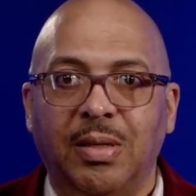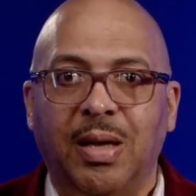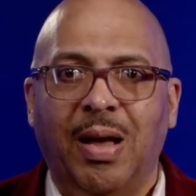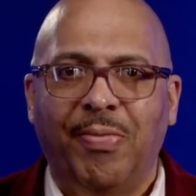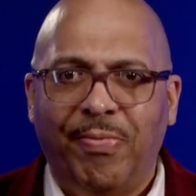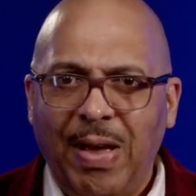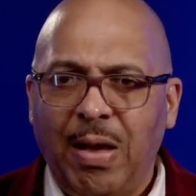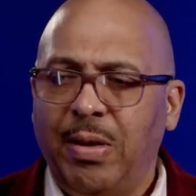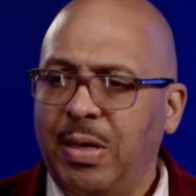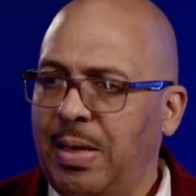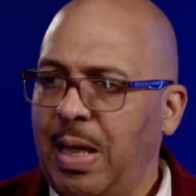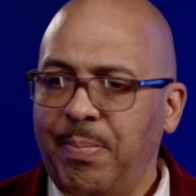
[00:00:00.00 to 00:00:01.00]
a
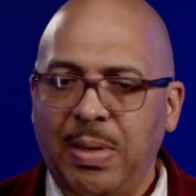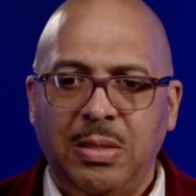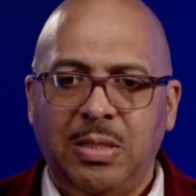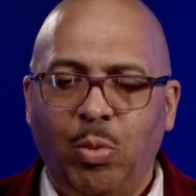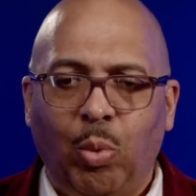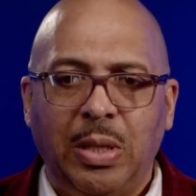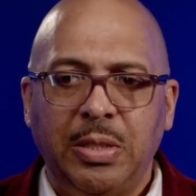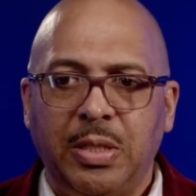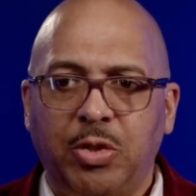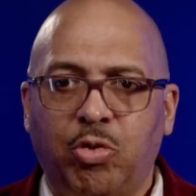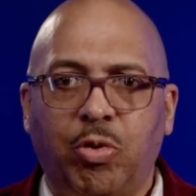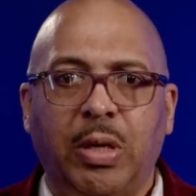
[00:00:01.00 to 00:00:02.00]
fountain, that means it
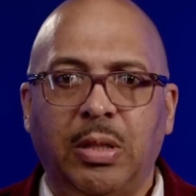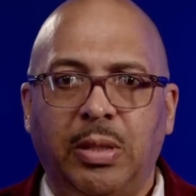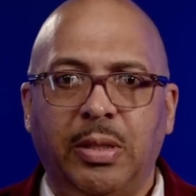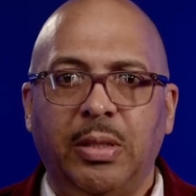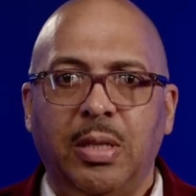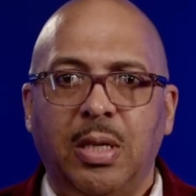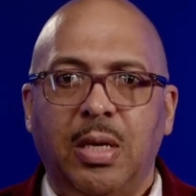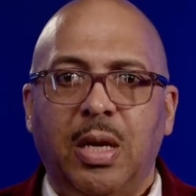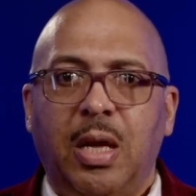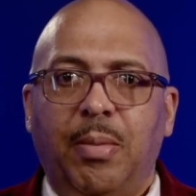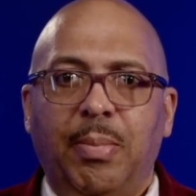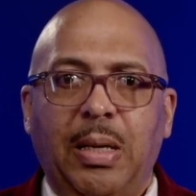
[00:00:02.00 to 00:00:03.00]
wasn't trickling,
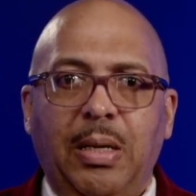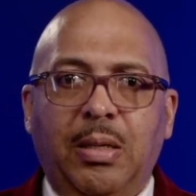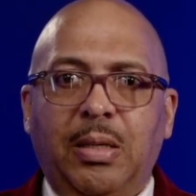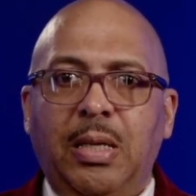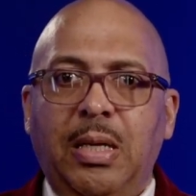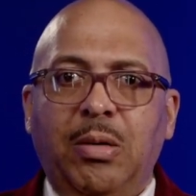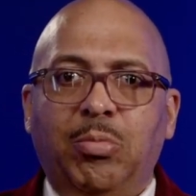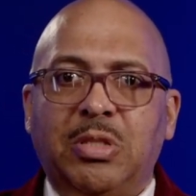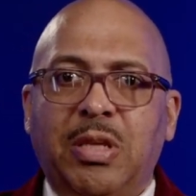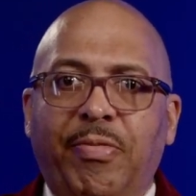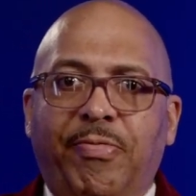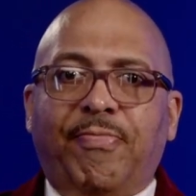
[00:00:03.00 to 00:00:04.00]
but it was
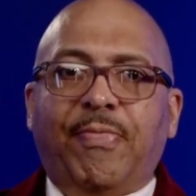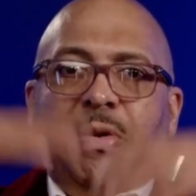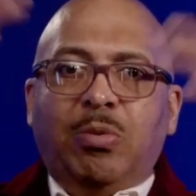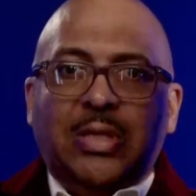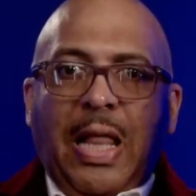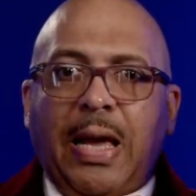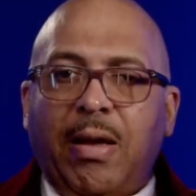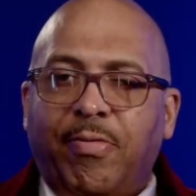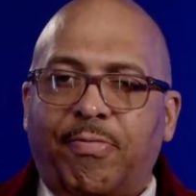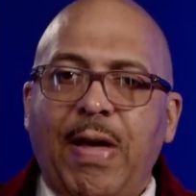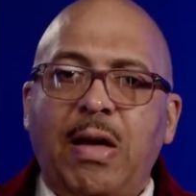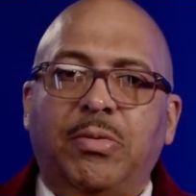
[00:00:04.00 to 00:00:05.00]
like a
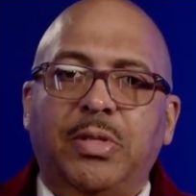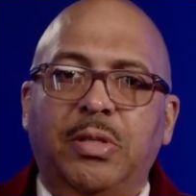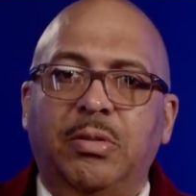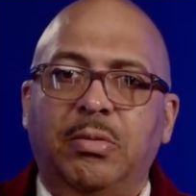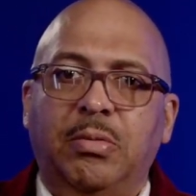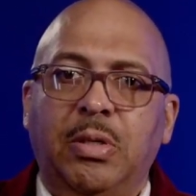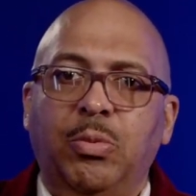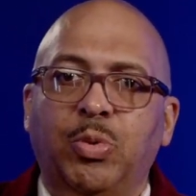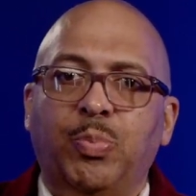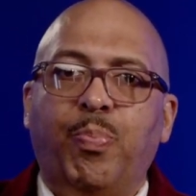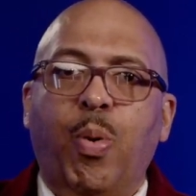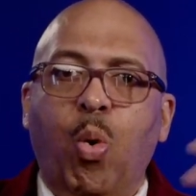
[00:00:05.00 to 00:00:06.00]
fountain. It was
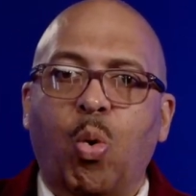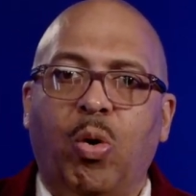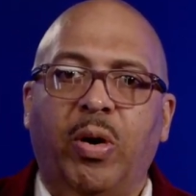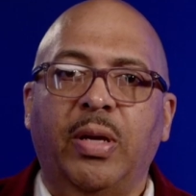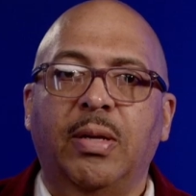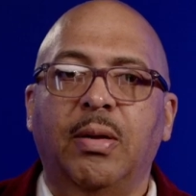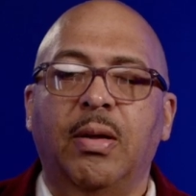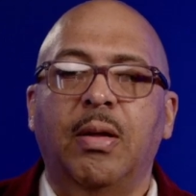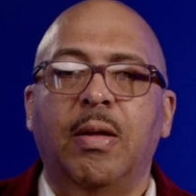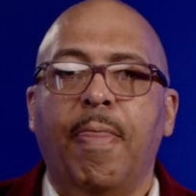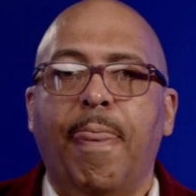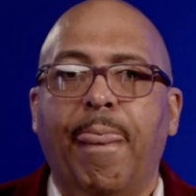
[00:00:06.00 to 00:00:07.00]
pouring.
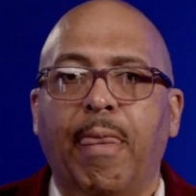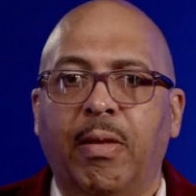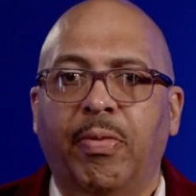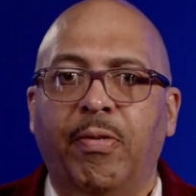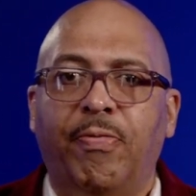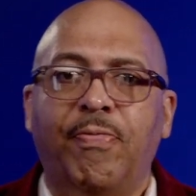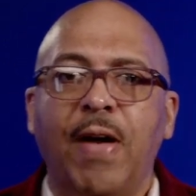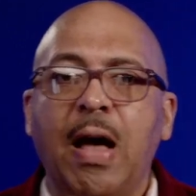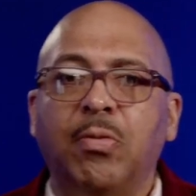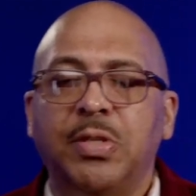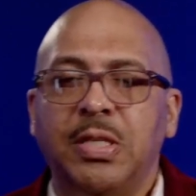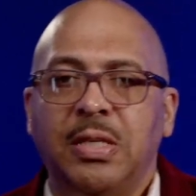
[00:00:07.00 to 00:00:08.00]
The
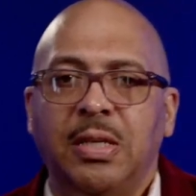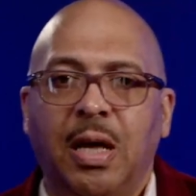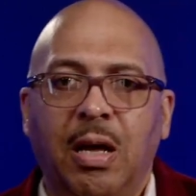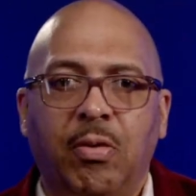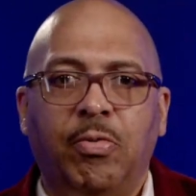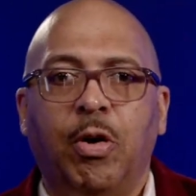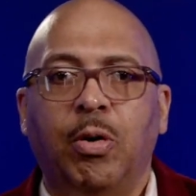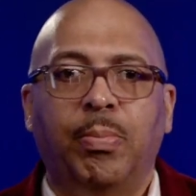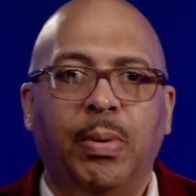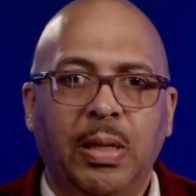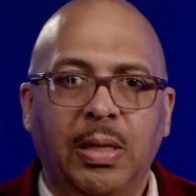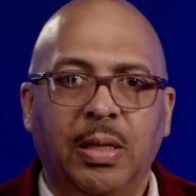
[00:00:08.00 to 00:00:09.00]
fountain of her
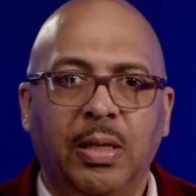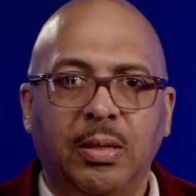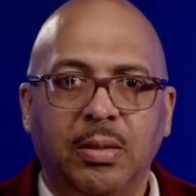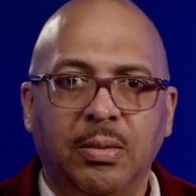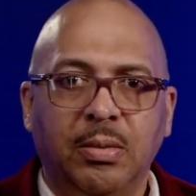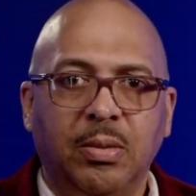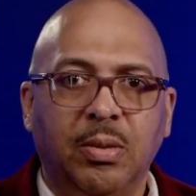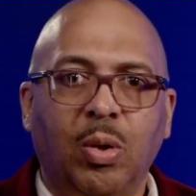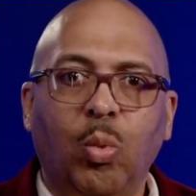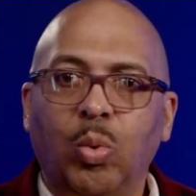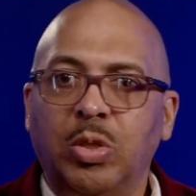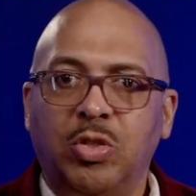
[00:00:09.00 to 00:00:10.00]
blood
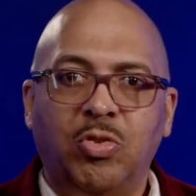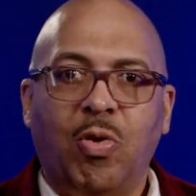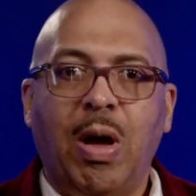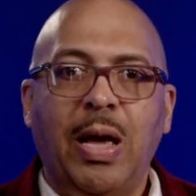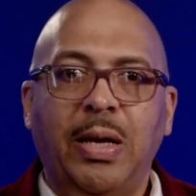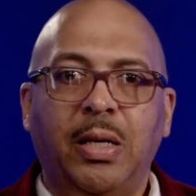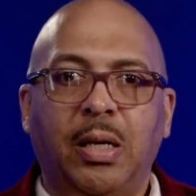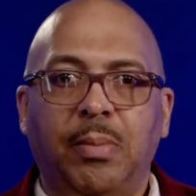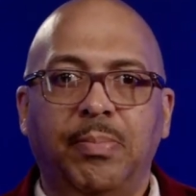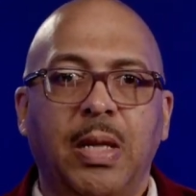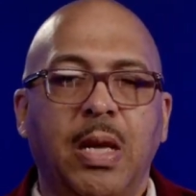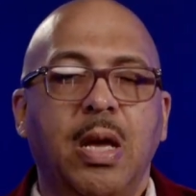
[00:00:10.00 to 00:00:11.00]
was dried
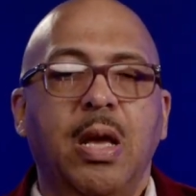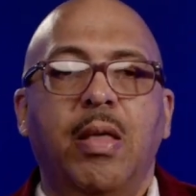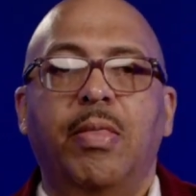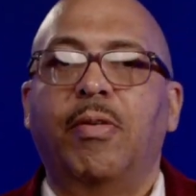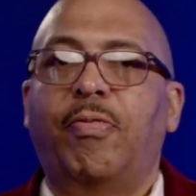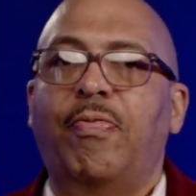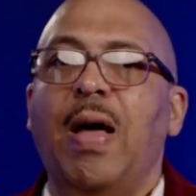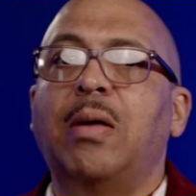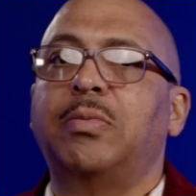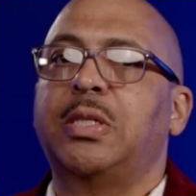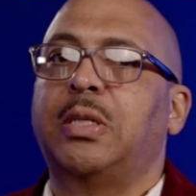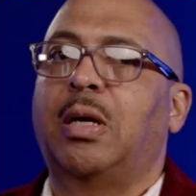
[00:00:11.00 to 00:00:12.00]
up. The
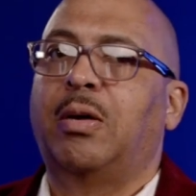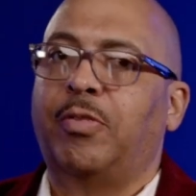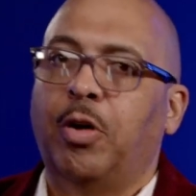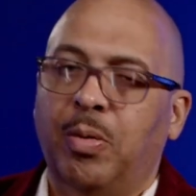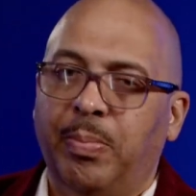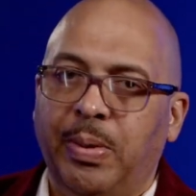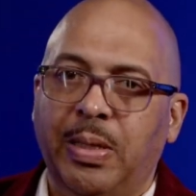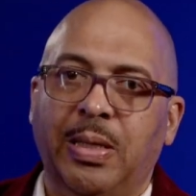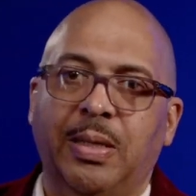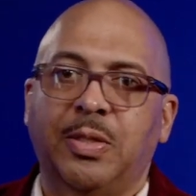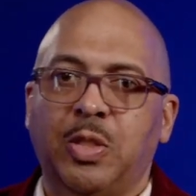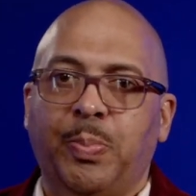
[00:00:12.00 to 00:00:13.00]
fountain of her
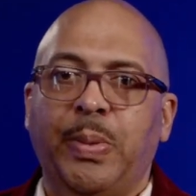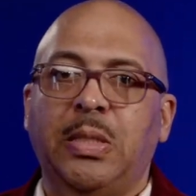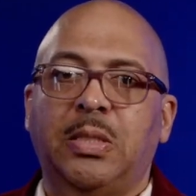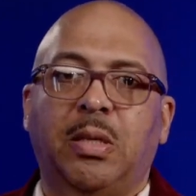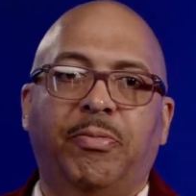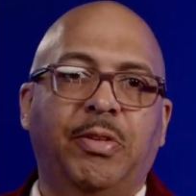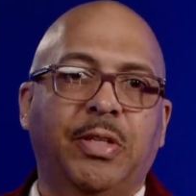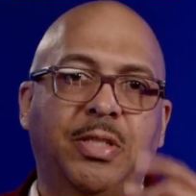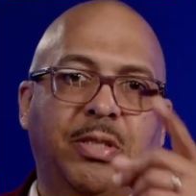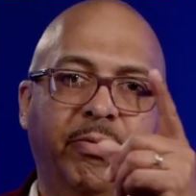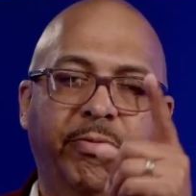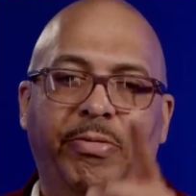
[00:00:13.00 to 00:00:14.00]
blood speaks of the
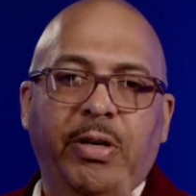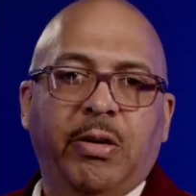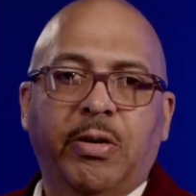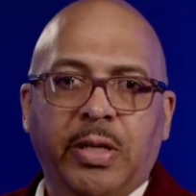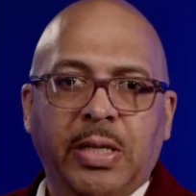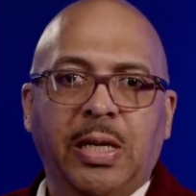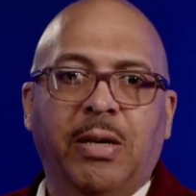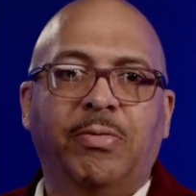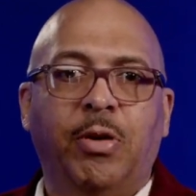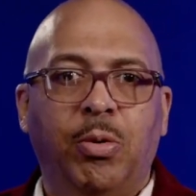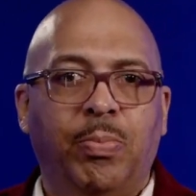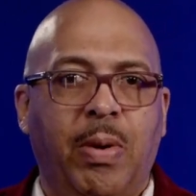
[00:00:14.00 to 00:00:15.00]
severity of
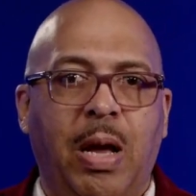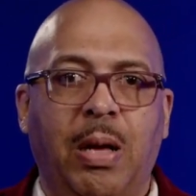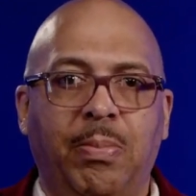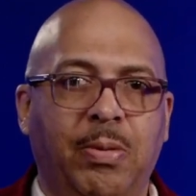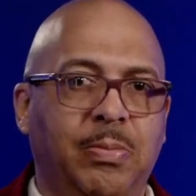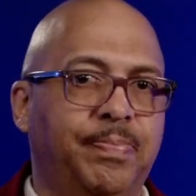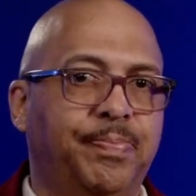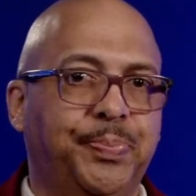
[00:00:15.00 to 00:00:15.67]
her problem.